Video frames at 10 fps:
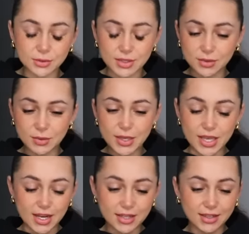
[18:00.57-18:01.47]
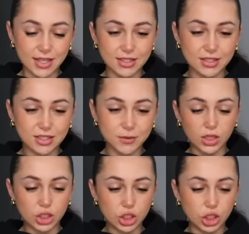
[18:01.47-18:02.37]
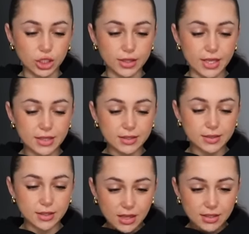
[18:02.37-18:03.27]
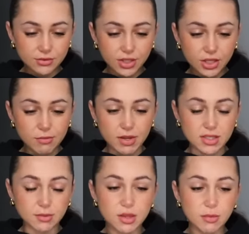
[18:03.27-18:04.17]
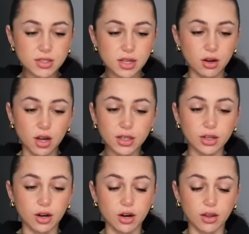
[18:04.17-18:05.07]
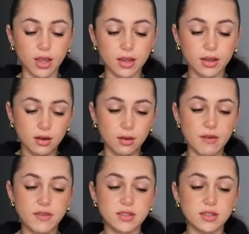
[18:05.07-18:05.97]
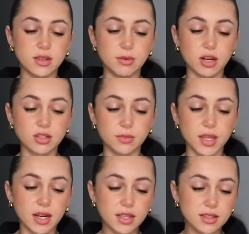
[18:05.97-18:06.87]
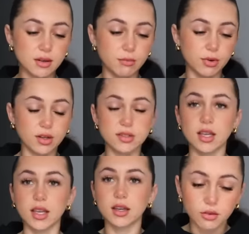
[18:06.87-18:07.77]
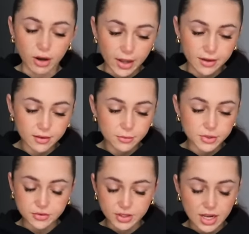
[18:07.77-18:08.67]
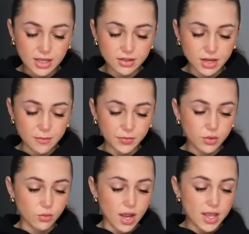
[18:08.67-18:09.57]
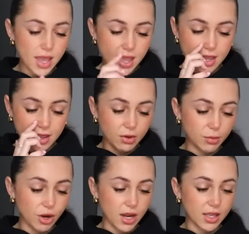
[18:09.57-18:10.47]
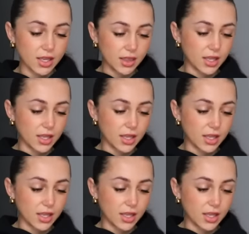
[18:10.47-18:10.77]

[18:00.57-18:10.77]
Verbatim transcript: We'll see what we get. Let's let's start this. And this is really good because some of the books that are on here are like on my physical TBR. So I'm getting some books like read, which is really nice. Okay, YA book bracket.